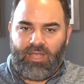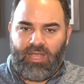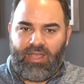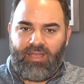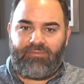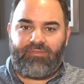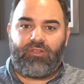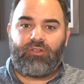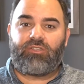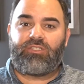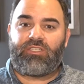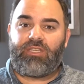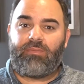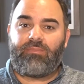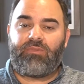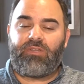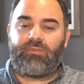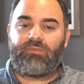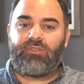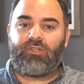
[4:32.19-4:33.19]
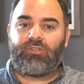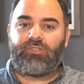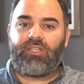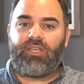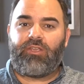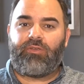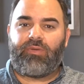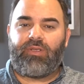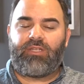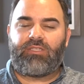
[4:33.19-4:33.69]
If your symptoms are
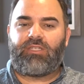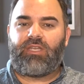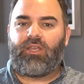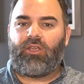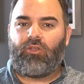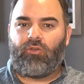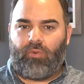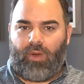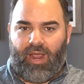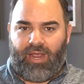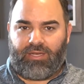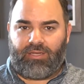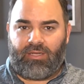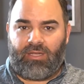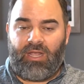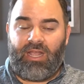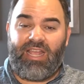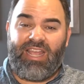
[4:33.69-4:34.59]
decreasing, great.